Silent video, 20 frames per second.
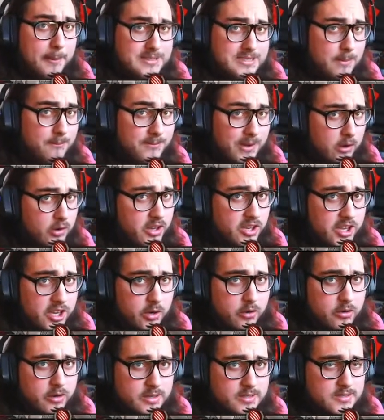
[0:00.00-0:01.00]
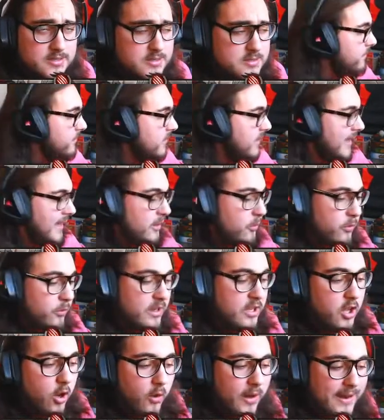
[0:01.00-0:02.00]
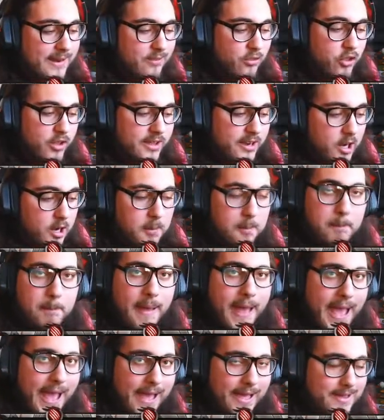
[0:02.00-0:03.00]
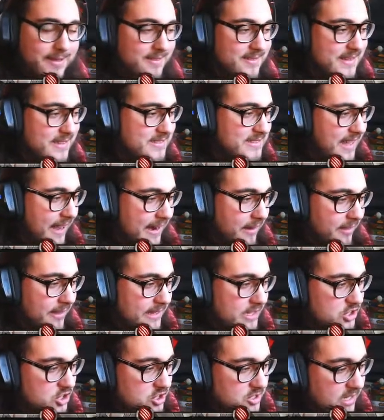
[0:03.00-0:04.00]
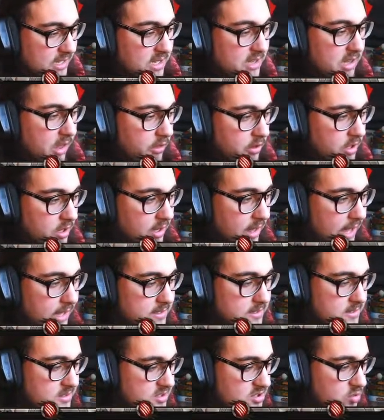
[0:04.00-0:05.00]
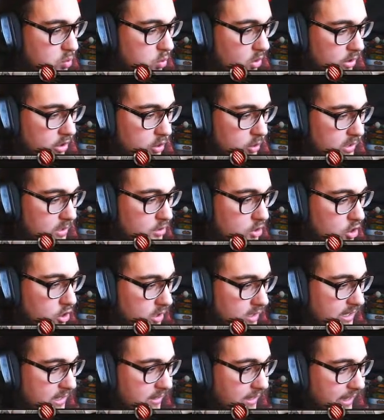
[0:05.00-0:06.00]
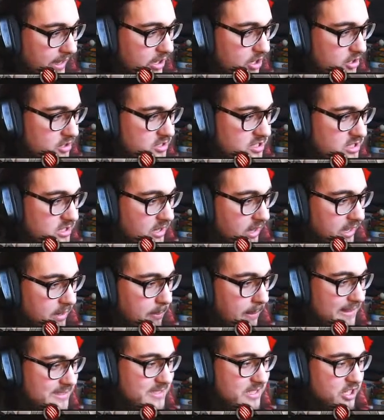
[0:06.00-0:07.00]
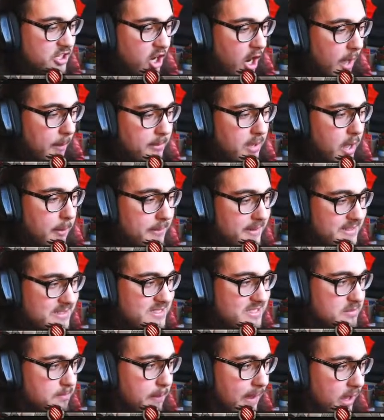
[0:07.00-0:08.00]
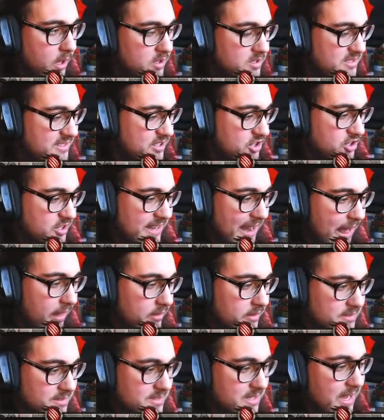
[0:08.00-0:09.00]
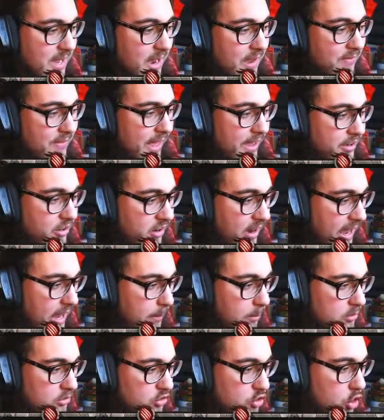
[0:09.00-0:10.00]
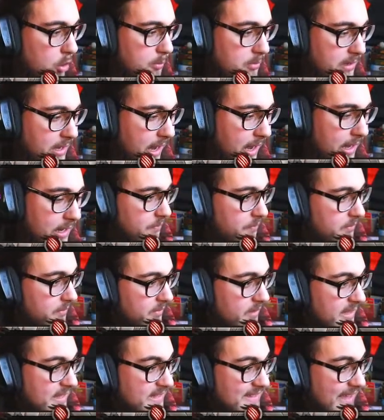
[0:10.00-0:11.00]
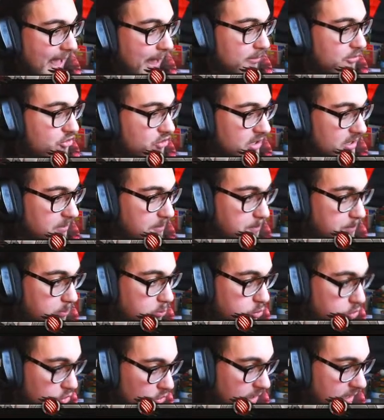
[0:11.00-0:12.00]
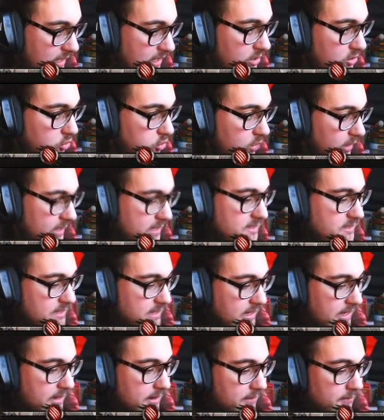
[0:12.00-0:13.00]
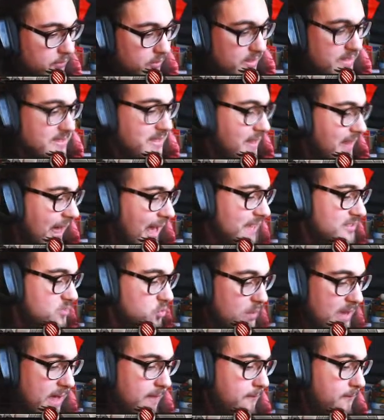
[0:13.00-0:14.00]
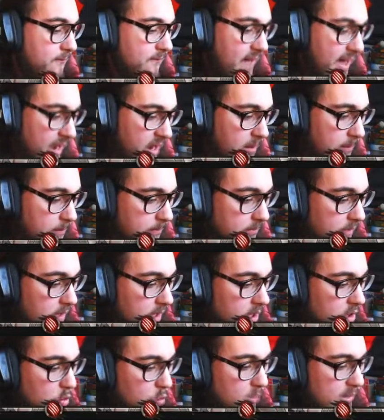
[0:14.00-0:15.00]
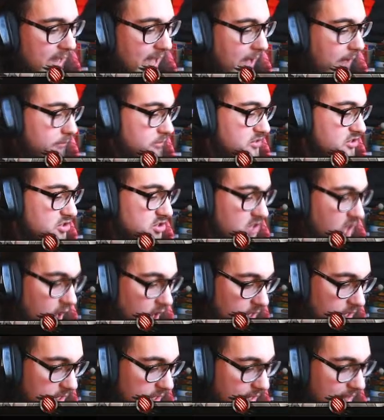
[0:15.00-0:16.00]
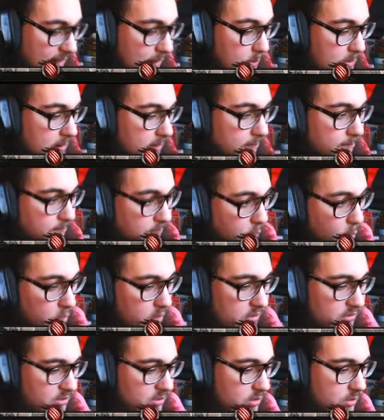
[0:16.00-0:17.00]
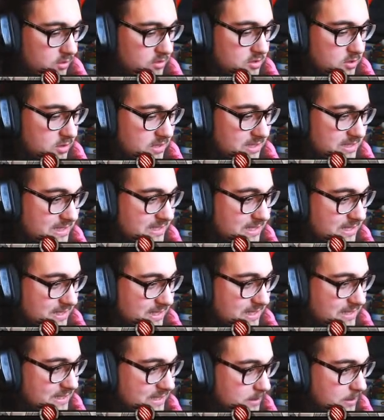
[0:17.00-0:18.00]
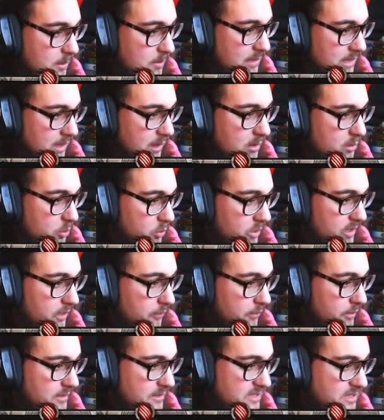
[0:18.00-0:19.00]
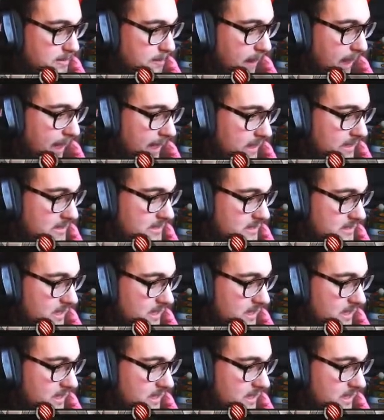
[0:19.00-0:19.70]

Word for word: I'm very curious. And if we go ahead and look at our bags, it's kind of just like the other classes, where you can look at basically your upcoming spells and your talents that you're able to obtain. It's actually pretty crazy. And for this class, we have Venom, we have Stalking, and we have Fortitude. So these seem to be the 3 different specs.